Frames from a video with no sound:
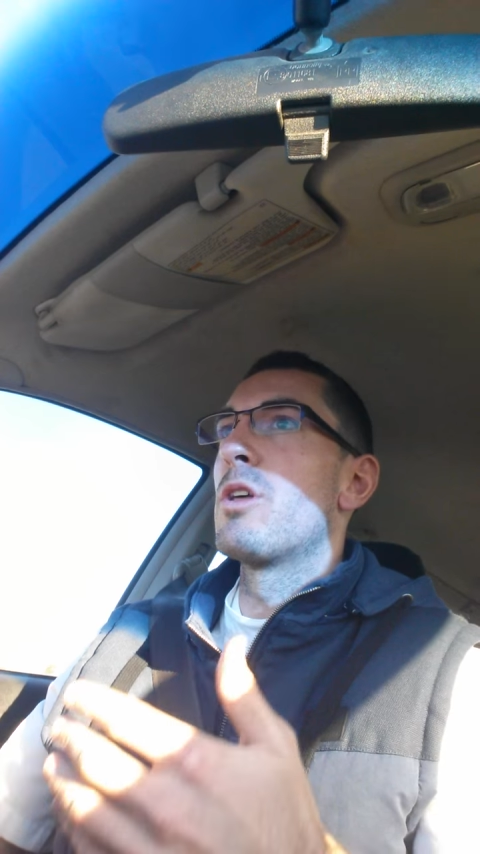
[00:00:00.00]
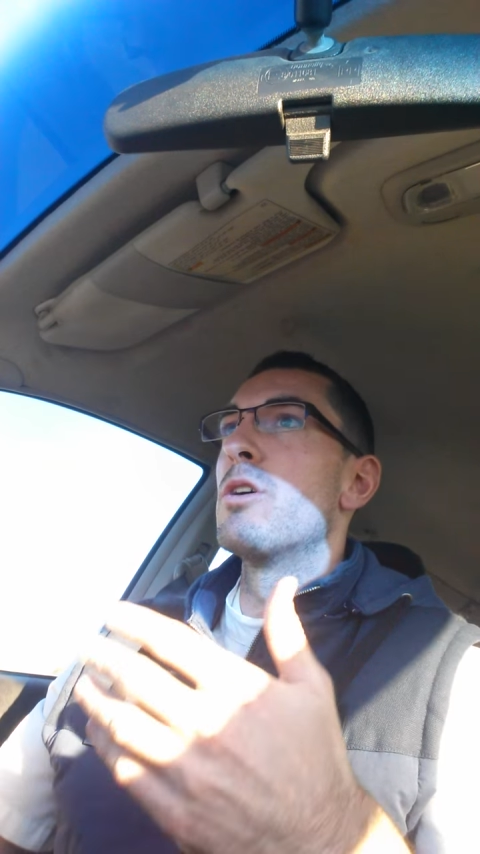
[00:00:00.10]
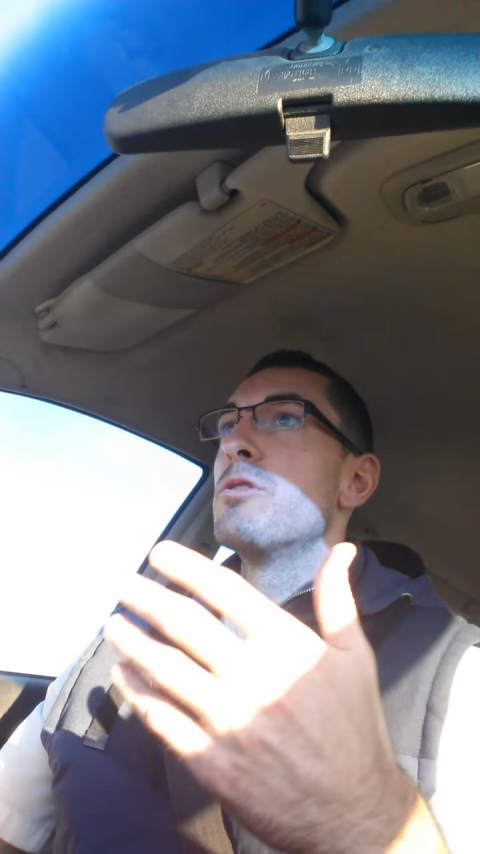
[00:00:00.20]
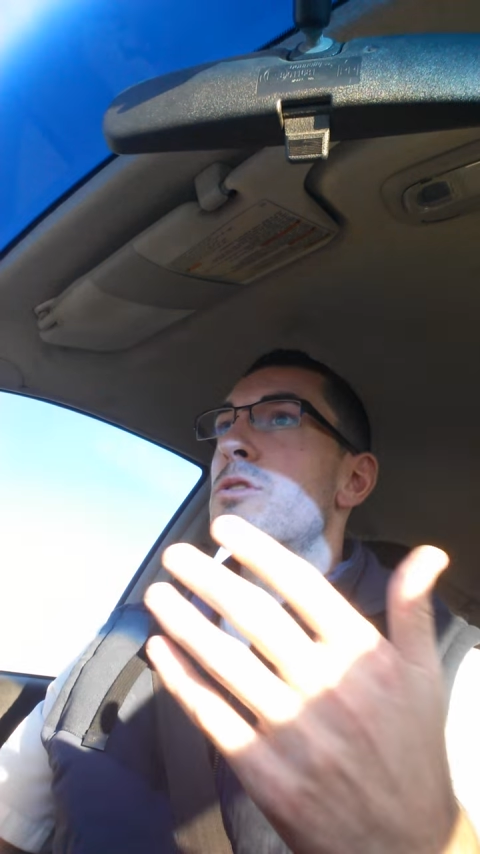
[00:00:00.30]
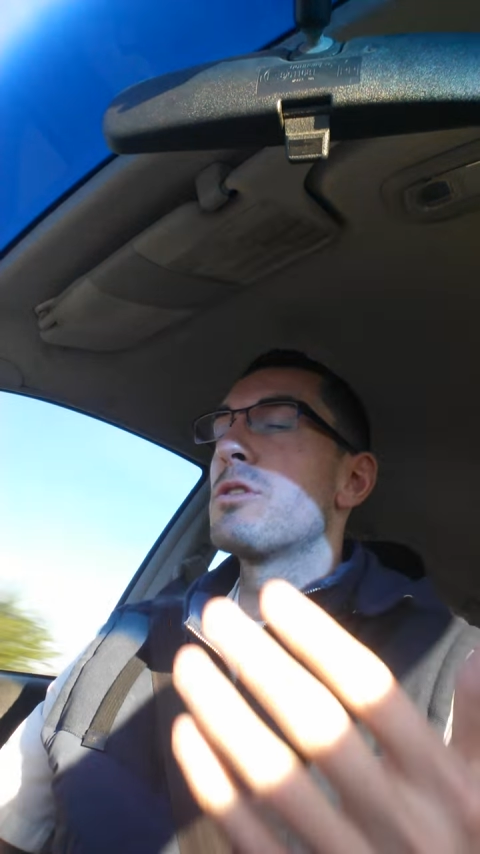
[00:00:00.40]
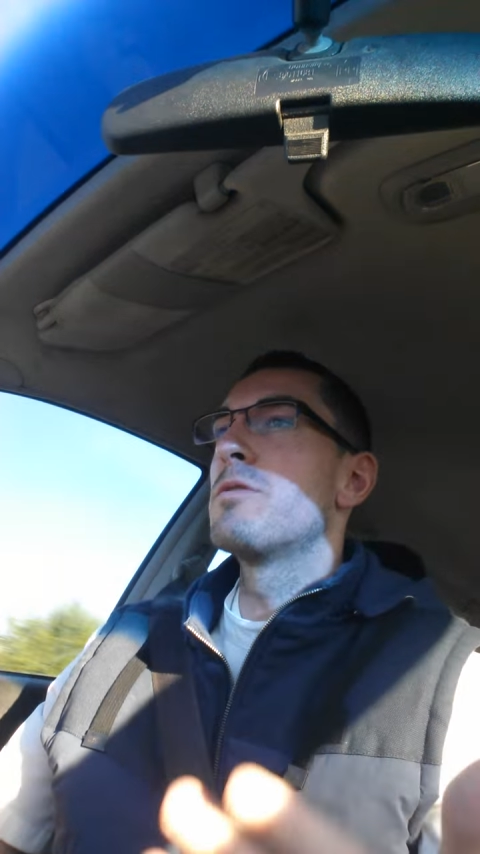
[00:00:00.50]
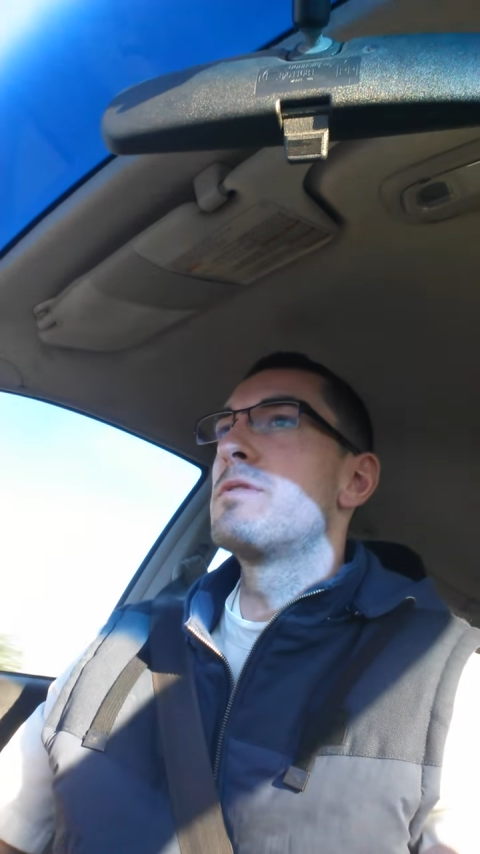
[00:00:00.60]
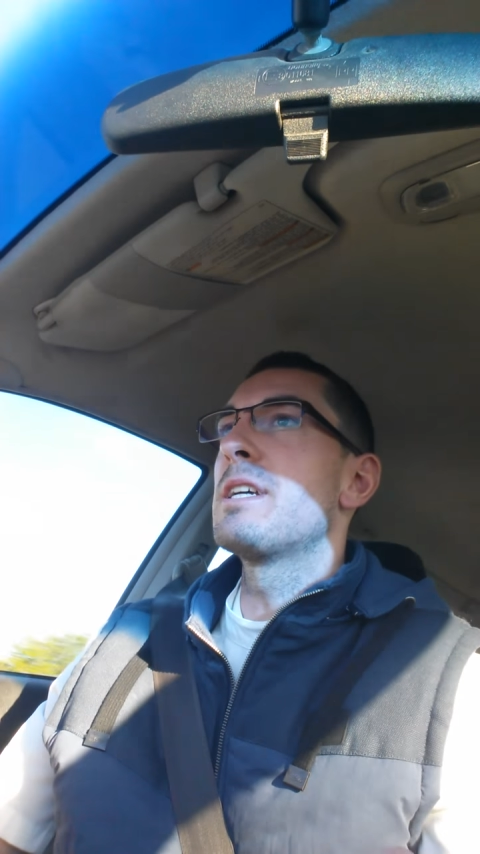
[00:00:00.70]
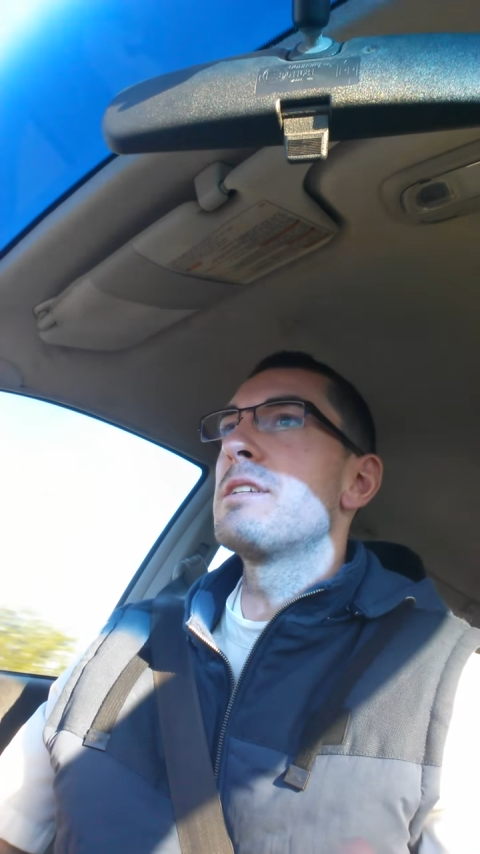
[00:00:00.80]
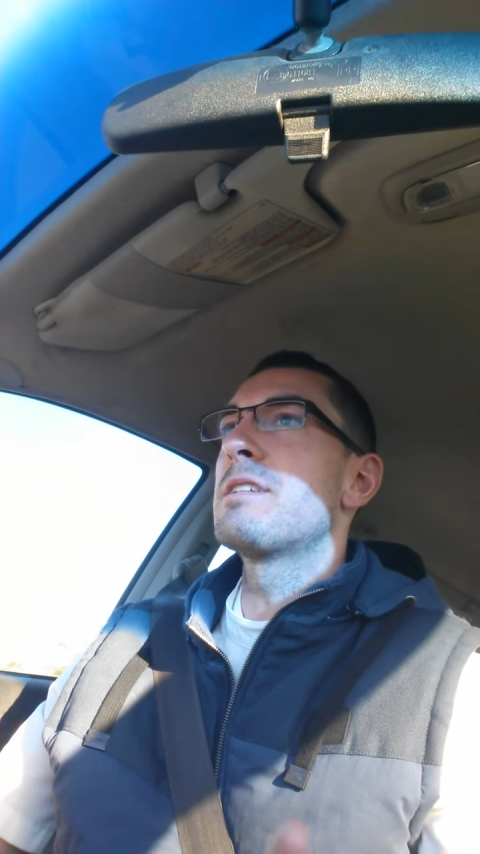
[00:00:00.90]
those sort
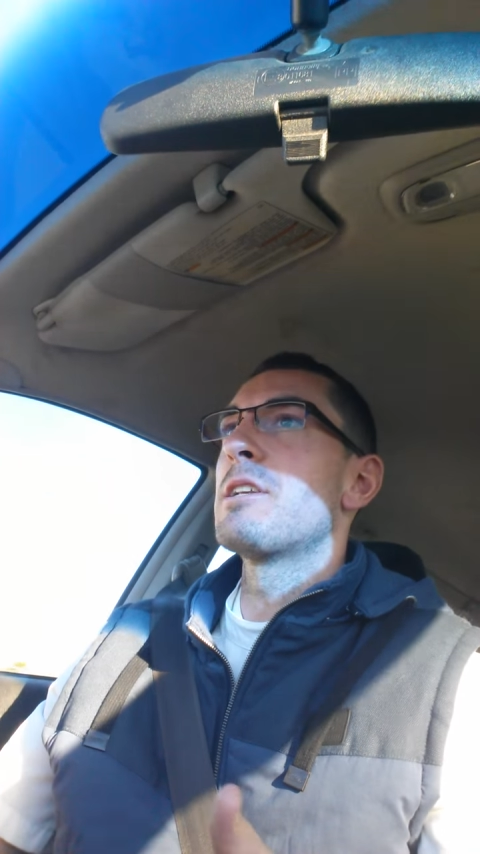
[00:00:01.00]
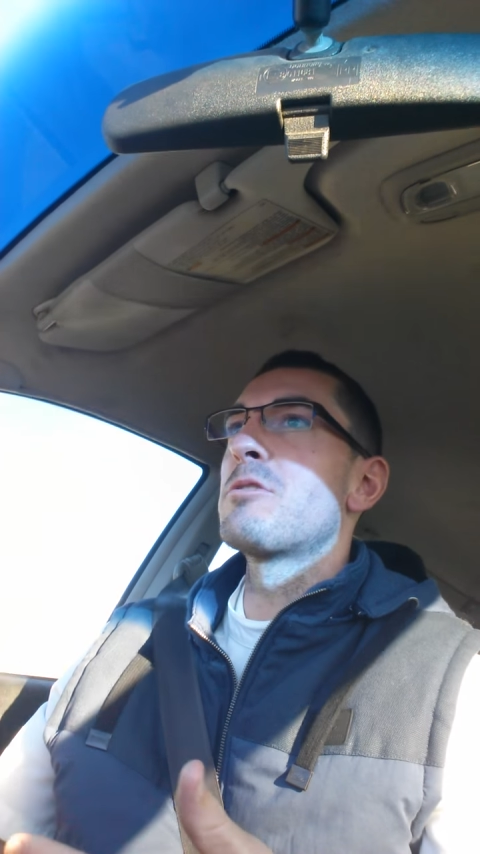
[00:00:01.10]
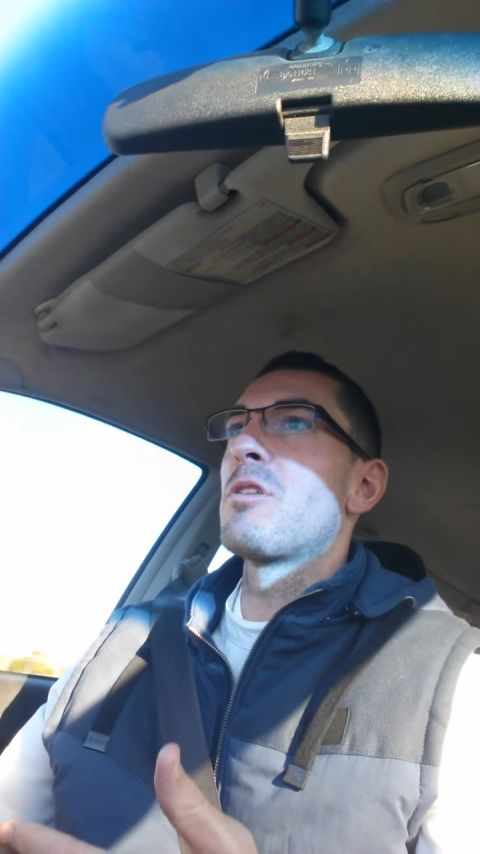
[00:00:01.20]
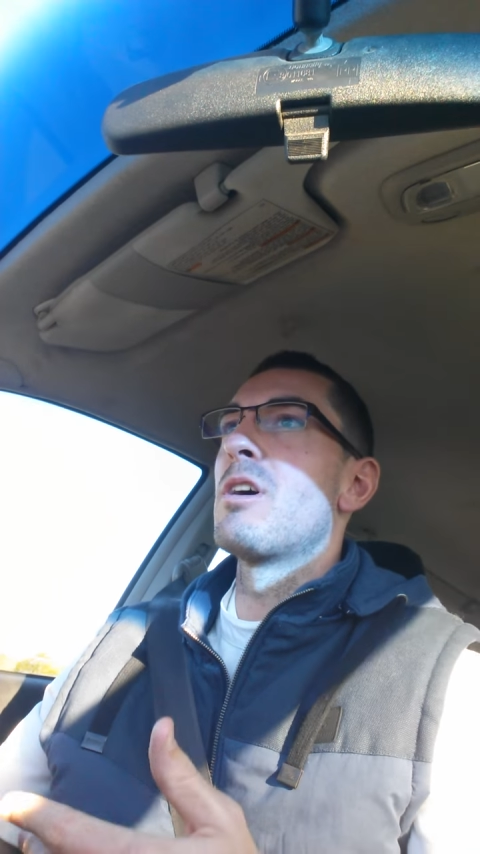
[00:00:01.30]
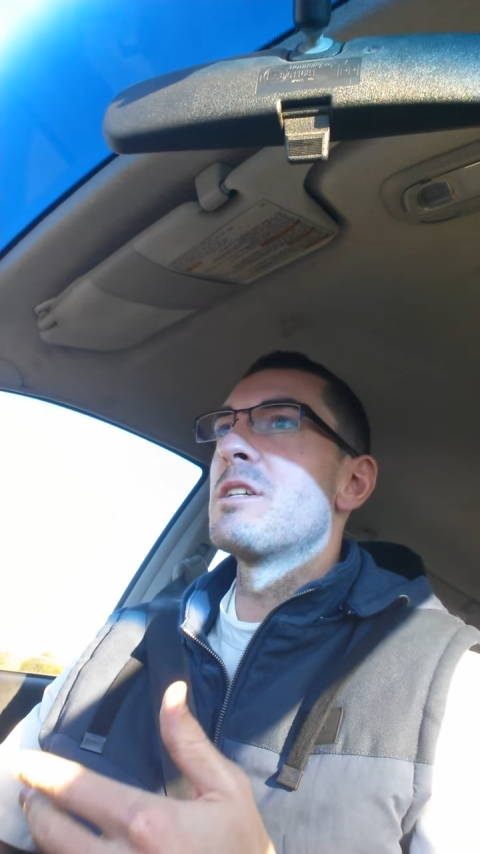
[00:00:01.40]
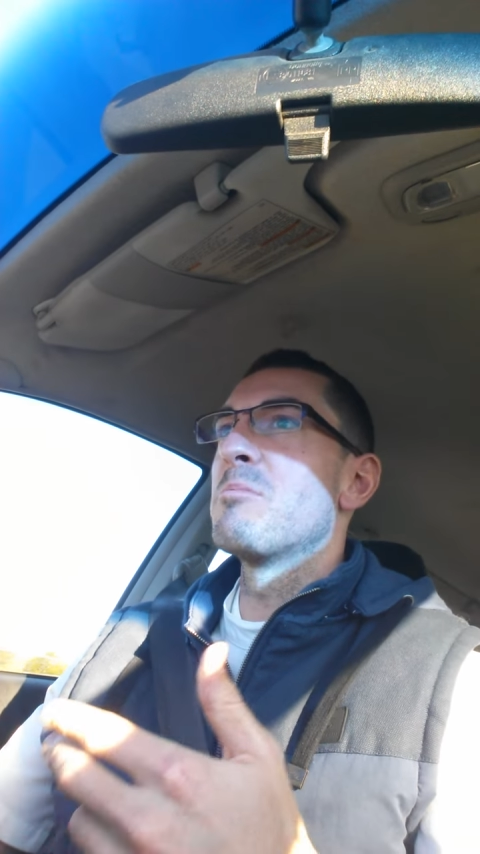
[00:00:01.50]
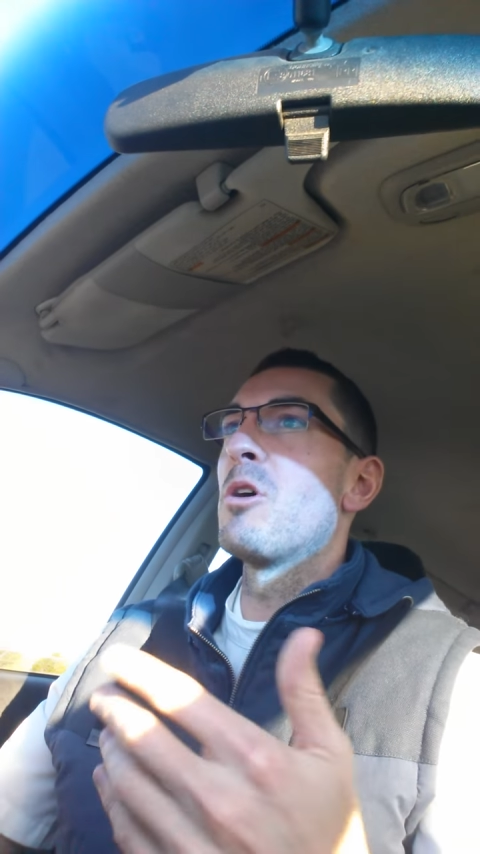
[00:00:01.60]
of decentralized